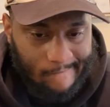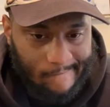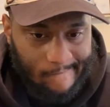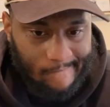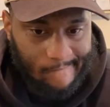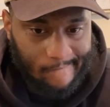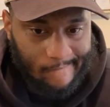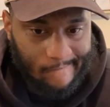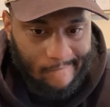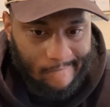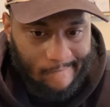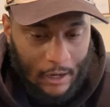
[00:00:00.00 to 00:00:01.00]

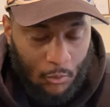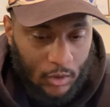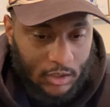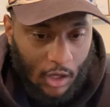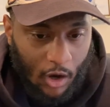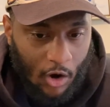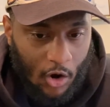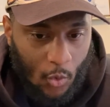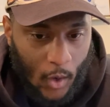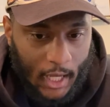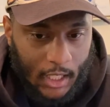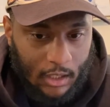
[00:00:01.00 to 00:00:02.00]
I want the all
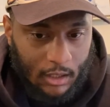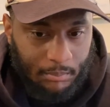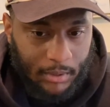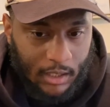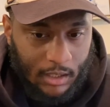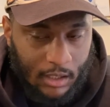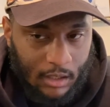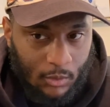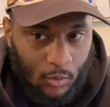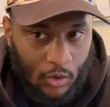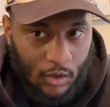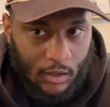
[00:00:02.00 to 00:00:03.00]
white Penny
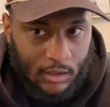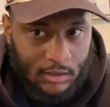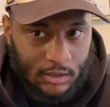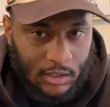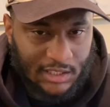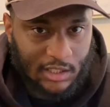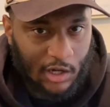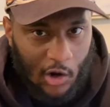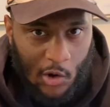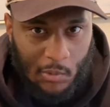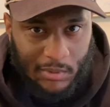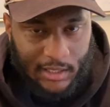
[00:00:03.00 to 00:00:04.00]
Ones. It's the
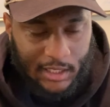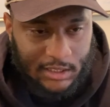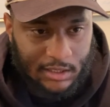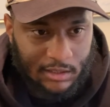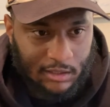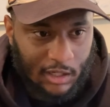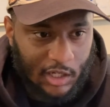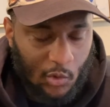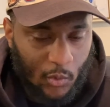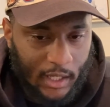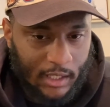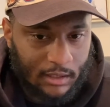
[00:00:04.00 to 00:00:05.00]
home edition
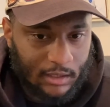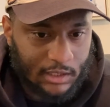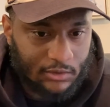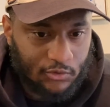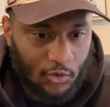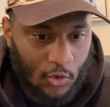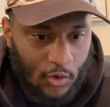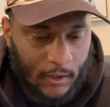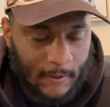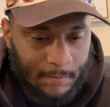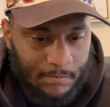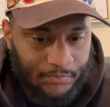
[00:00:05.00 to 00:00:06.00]
colorway. That's 4.
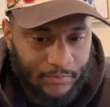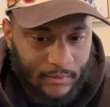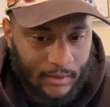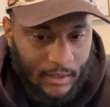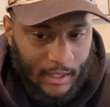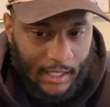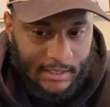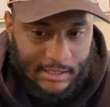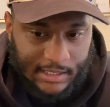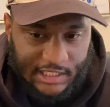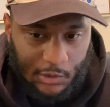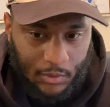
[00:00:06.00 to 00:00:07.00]
And it's
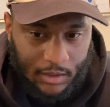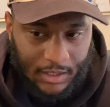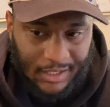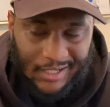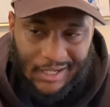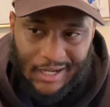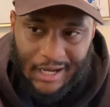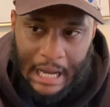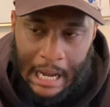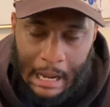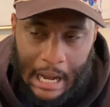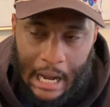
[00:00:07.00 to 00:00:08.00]
another one.
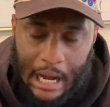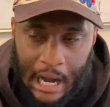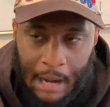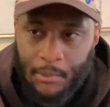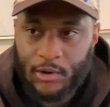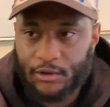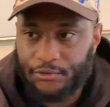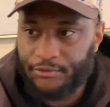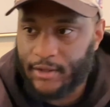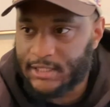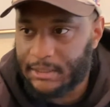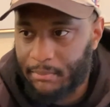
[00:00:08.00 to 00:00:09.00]
I'm on the
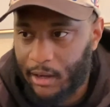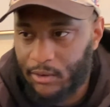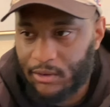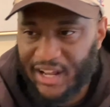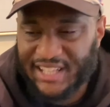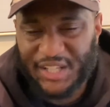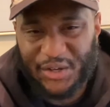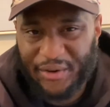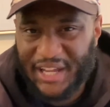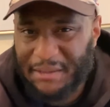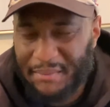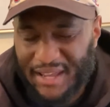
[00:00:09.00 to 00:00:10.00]
fence about like the
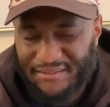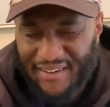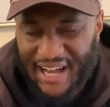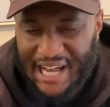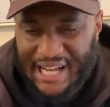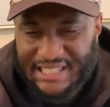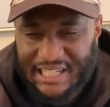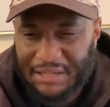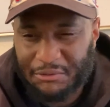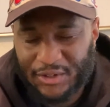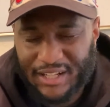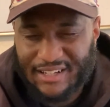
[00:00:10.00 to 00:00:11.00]
Green Bean 5s. I
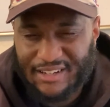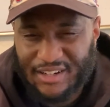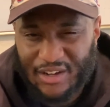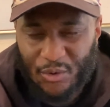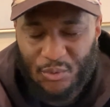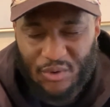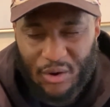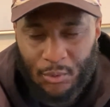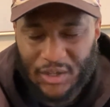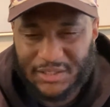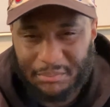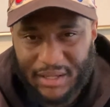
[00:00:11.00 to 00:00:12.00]
never really, you know,
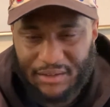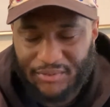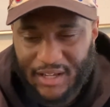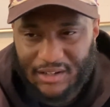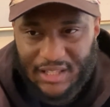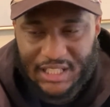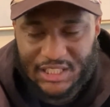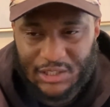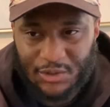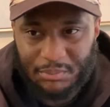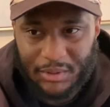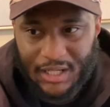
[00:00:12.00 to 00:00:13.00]
was a big fan of that
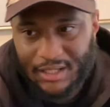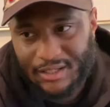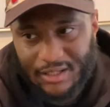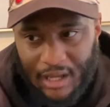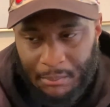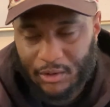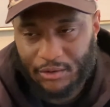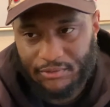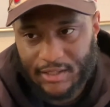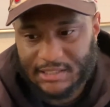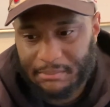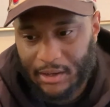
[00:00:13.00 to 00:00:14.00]
shoe, but I'm on the
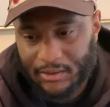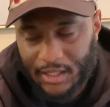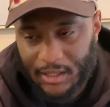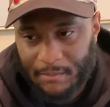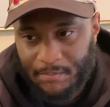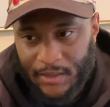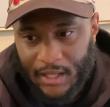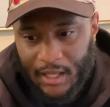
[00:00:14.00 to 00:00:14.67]
fence about them.